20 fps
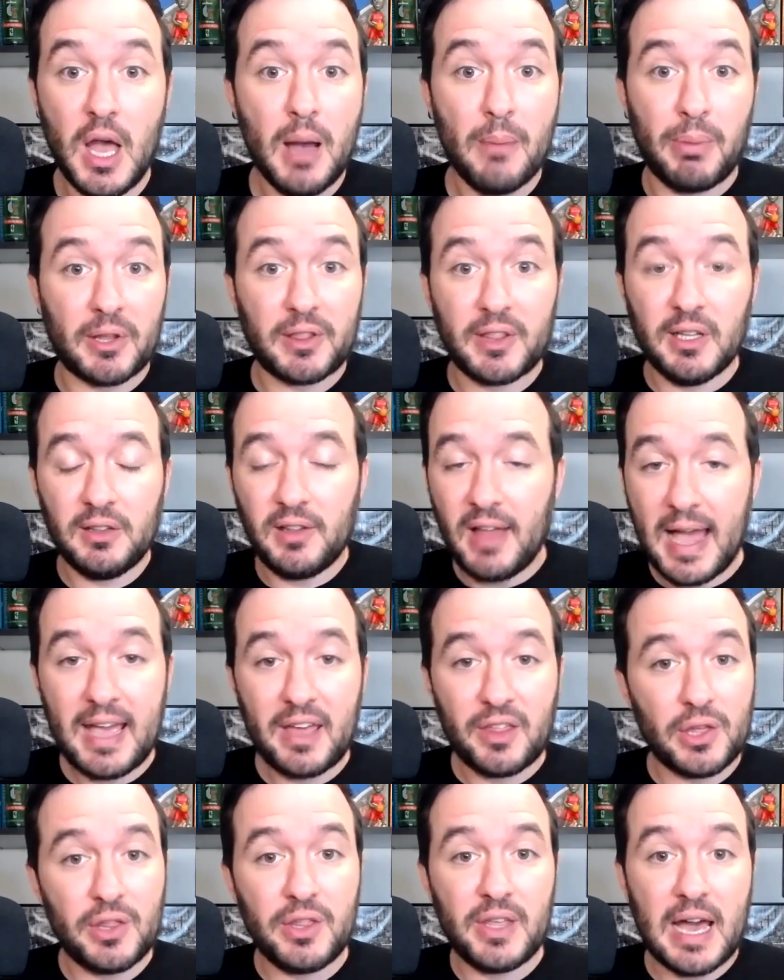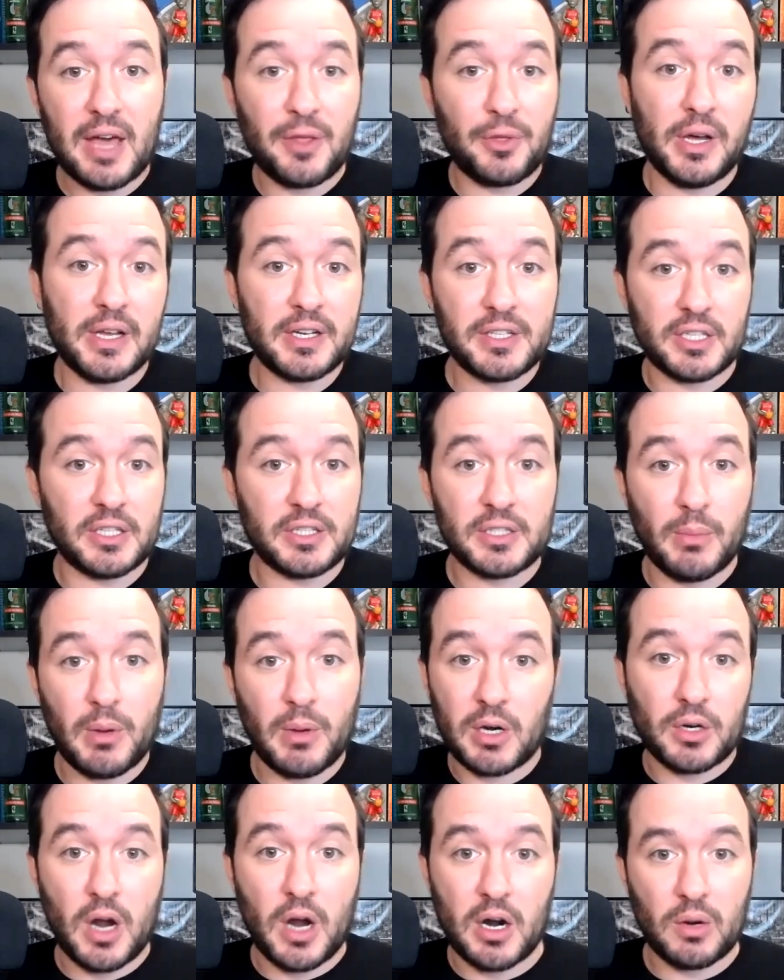But the length and the athleticism
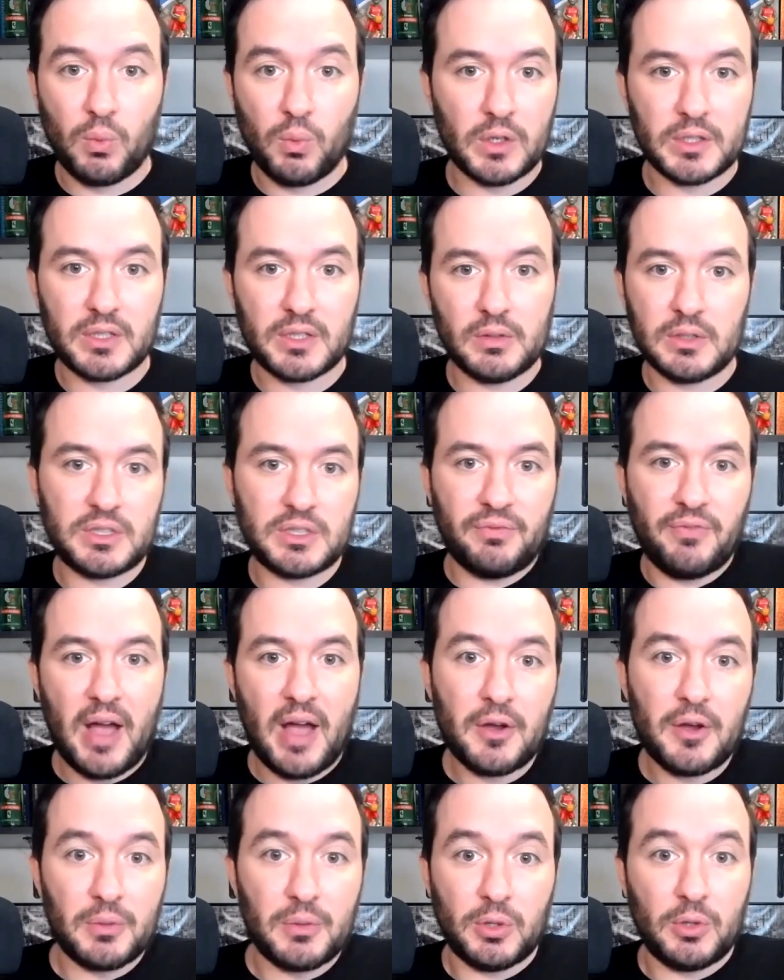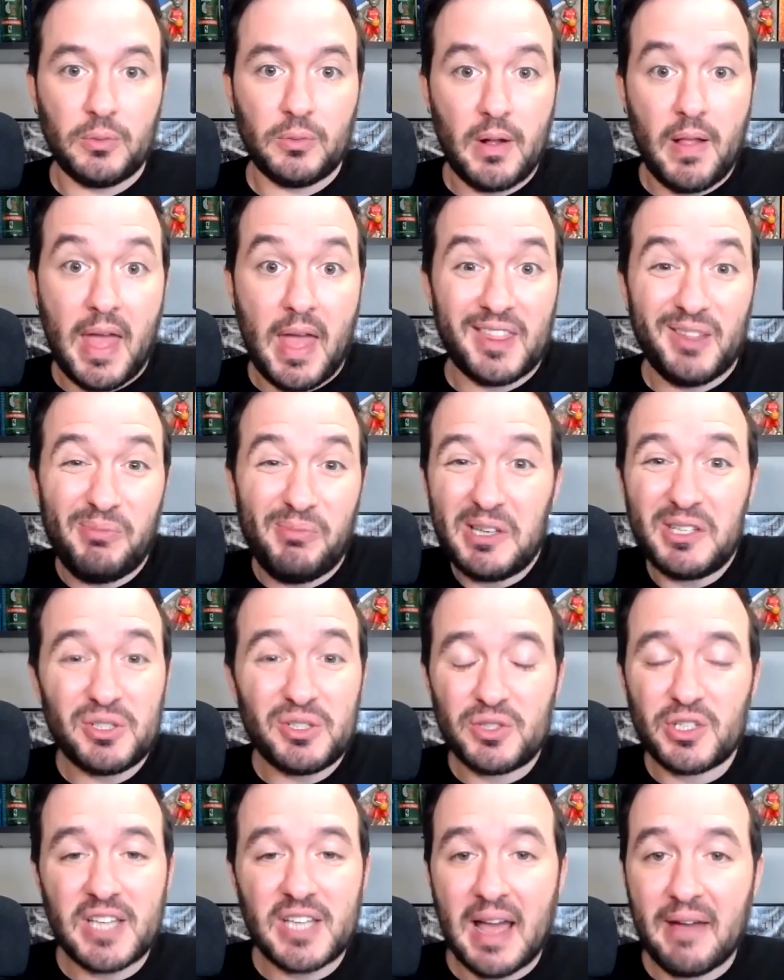are what's valuable. And the Blazers
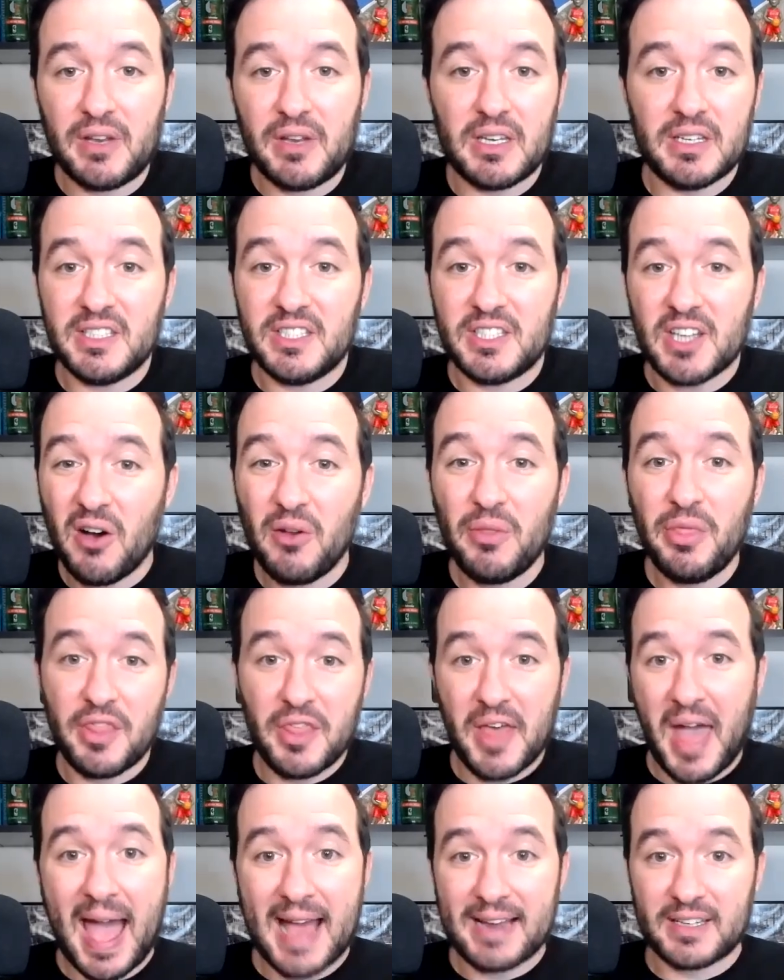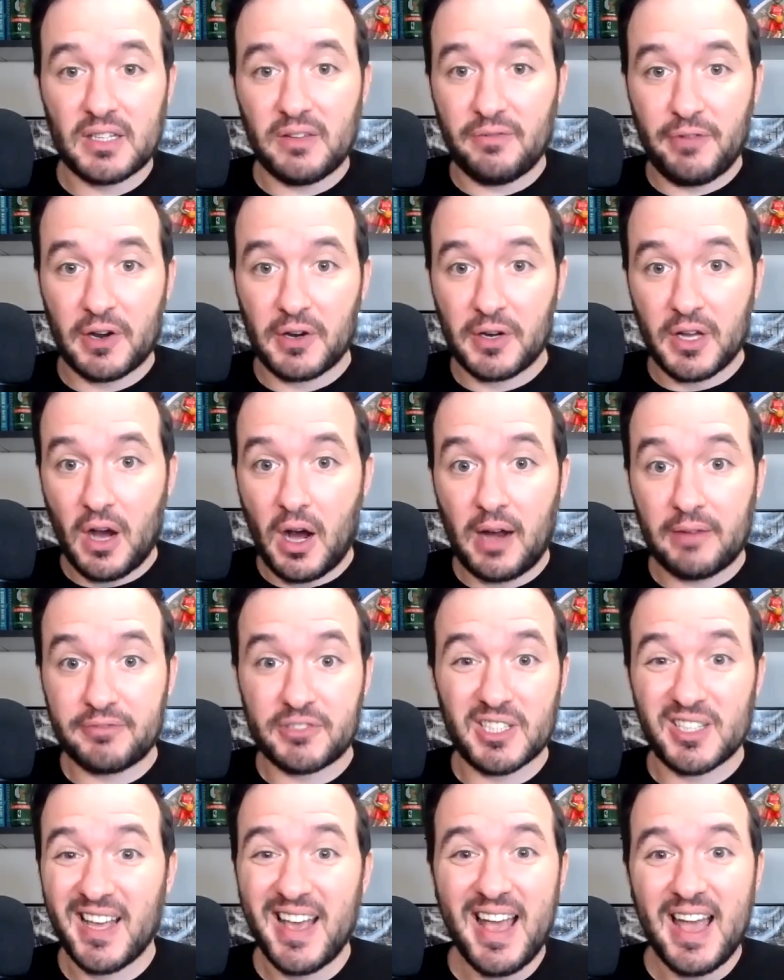just haven't done that very often.